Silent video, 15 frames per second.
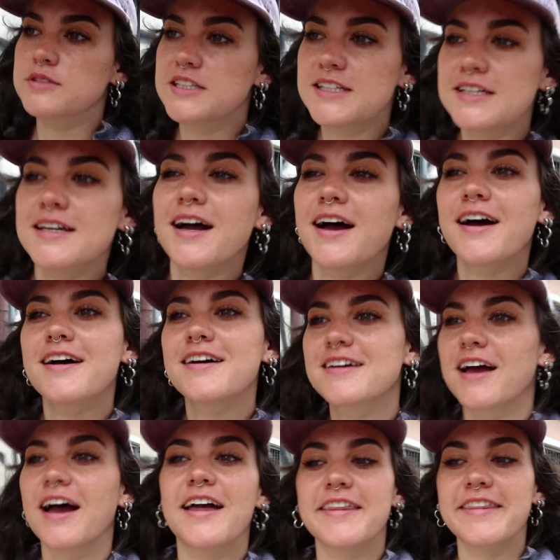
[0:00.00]
dia!
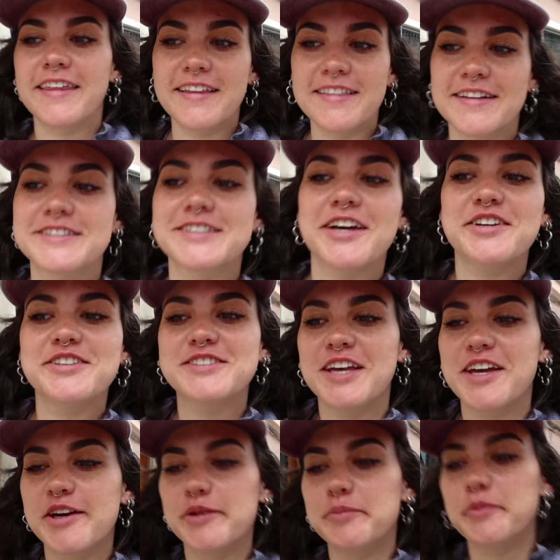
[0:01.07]
I think that's how you
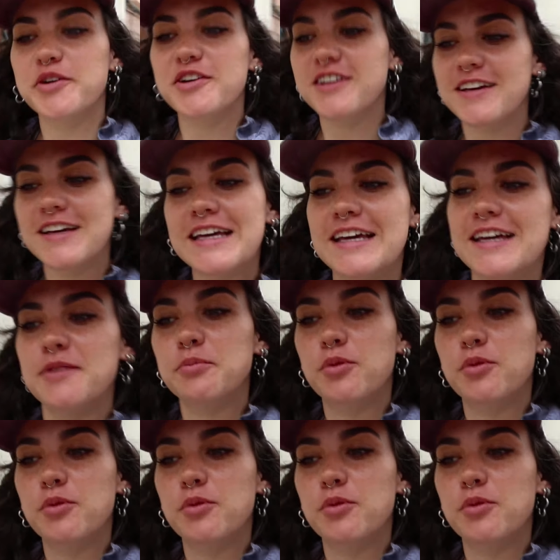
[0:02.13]
say good morning in